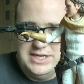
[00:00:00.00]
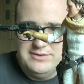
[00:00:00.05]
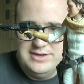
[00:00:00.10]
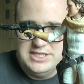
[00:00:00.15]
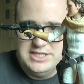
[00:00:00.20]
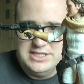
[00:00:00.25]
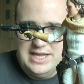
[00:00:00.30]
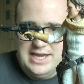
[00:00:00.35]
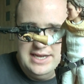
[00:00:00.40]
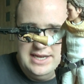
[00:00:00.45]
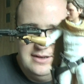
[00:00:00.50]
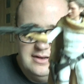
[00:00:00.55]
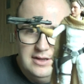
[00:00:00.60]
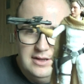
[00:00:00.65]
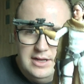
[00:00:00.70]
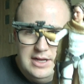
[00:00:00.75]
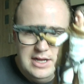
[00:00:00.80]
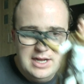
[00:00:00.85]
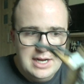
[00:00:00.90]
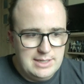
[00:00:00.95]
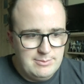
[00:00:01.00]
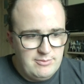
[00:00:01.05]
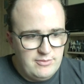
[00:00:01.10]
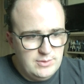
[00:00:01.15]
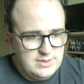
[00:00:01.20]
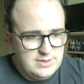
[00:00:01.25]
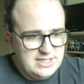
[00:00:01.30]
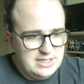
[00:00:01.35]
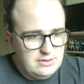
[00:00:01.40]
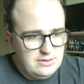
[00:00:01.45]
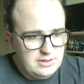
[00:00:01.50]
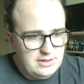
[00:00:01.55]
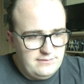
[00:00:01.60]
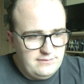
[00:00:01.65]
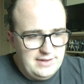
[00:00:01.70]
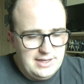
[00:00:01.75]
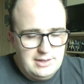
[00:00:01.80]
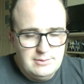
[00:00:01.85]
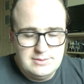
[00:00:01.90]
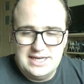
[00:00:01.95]
released line. Now before we take a look at the
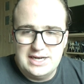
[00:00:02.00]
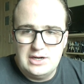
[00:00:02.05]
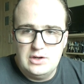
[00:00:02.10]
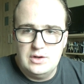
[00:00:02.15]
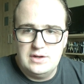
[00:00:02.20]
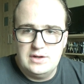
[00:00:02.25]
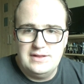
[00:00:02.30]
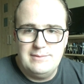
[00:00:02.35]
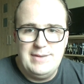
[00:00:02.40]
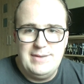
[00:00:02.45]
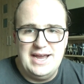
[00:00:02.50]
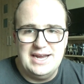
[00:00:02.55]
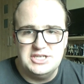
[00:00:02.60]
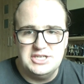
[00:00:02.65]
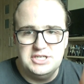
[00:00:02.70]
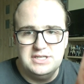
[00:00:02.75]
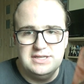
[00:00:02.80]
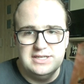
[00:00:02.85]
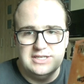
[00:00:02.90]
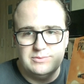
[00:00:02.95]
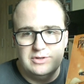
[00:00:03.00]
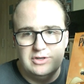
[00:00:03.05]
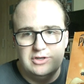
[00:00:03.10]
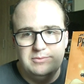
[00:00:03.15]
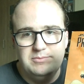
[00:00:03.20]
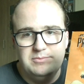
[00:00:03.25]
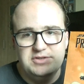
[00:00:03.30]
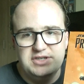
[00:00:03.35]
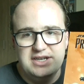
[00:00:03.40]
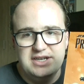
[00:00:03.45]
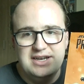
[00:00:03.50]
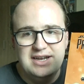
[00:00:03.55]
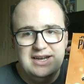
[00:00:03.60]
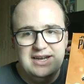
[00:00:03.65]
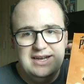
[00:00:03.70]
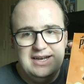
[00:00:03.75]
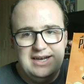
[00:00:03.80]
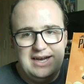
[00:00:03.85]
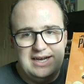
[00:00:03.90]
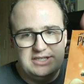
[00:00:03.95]
figure, we'll take a look at the packaging this one comes in.
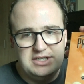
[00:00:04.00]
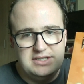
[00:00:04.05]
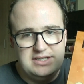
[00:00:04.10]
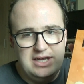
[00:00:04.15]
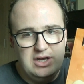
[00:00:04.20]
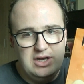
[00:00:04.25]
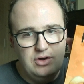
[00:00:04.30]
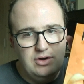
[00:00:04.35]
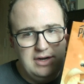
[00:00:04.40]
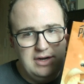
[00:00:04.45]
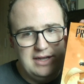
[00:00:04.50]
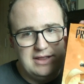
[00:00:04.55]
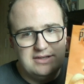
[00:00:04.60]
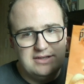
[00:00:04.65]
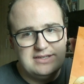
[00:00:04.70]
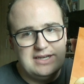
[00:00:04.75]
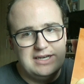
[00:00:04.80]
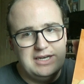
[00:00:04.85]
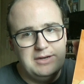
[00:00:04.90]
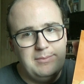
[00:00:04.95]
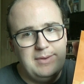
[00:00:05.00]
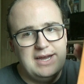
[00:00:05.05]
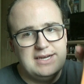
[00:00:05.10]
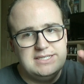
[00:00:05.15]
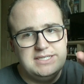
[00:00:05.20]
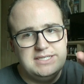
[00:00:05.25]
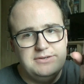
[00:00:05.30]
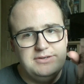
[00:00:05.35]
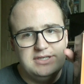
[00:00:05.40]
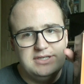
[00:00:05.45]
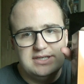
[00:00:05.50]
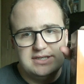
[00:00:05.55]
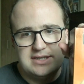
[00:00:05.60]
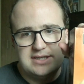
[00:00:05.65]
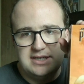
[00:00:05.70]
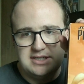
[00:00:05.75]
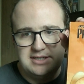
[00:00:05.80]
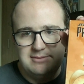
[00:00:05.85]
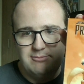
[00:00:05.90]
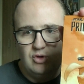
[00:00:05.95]
As you can see, unlike the standard Black Series, this
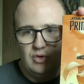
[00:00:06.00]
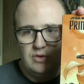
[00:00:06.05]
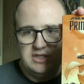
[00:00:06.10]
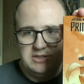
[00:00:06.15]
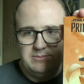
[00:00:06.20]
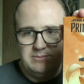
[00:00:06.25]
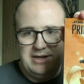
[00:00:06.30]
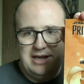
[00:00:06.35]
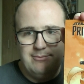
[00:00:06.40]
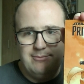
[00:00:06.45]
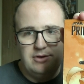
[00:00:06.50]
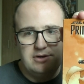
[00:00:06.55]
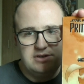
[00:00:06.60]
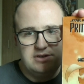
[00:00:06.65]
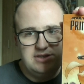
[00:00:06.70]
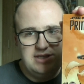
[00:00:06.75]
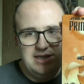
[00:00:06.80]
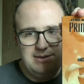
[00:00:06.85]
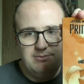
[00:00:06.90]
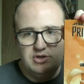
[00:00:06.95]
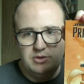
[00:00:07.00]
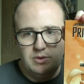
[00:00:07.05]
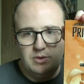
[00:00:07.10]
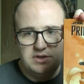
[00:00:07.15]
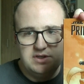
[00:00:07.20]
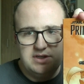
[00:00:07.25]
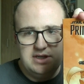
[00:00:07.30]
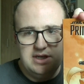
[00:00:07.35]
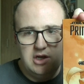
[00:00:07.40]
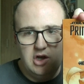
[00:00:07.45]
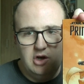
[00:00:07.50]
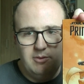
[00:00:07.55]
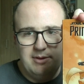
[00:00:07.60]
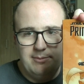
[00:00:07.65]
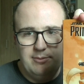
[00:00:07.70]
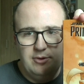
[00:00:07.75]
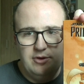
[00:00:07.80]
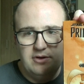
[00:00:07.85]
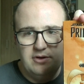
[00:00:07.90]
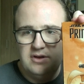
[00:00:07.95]
has a more display box themed towards the
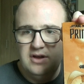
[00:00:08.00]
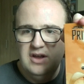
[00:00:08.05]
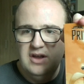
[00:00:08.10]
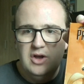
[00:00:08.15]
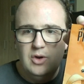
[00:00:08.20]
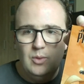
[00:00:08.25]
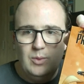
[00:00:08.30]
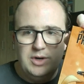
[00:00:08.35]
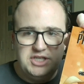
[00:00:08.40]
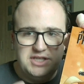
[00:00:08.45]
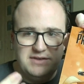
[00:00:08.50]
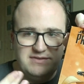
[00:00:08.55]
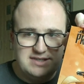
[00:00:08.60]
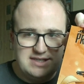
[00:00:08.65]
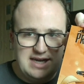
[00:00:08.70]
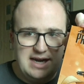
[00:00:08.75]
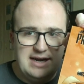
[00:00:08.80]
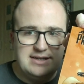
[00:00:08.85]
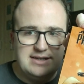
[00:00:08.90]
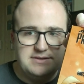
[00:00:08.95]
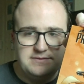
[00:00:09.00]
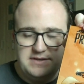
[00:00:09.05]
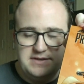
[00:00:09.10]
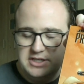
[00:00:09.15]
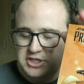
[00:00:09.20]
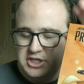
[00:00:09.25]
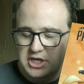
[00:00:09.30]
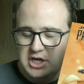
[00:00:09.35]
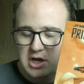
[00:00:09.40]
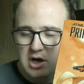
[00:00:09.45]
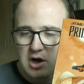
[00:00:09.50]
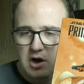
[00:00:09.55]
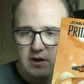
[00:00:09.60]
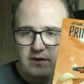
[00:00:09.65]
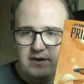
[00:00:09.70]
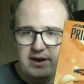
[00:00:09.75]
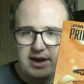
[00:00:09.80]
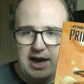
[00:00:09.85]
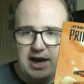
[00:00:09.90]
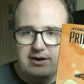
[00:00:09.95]
comic book, which they've decided to feature
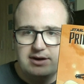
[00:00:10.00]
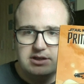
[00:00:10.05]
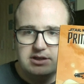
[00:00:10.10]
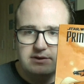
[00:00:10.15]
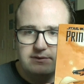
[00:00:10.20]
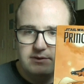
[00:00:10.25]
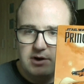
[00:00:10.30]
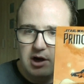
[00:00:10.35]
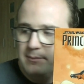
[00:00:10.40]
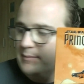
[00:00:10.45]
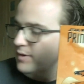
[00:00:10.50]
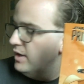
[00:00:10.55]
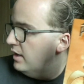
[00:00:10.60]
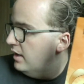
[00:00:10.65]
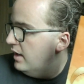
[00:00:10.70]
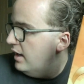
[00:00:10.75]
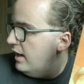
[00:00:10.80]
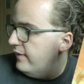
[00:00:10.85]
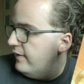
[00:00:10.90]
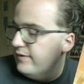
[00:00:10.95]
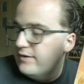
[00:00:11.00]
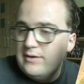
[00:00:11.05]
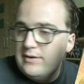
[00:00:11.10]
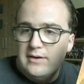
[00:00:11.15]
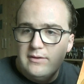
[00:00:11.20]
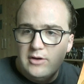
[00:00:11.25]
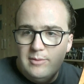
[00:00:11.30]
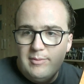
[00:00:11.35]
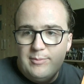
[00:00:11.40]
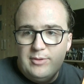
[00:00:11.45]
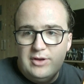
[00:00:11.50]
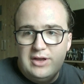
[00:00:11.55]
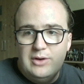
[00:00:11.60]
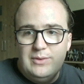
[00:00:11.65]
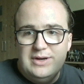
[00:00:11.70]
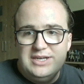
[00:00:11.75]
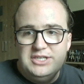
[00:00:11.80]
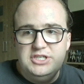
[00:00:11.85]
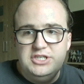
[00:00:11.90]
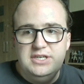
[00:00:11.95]
all the character from. And the comic book in
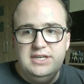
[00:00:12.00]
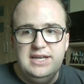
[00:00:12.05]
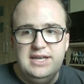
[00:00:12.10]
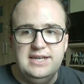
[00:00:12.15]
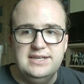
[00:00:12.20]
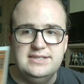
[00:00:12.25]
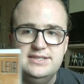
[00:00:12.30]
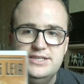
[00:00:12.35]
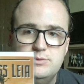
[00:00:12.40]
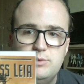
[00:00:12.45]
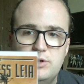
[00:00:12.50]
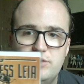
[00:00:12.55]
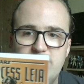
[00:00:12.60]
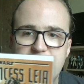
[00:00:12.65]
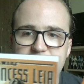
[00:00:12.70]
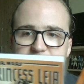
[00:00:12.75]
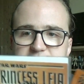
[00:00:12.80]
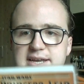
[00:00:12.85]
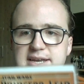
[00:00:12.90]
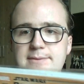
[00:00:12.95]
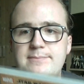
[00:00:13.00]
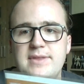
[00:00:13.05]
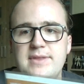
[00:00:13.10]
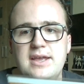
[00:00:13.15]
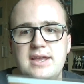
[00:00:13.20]
question is this one right here.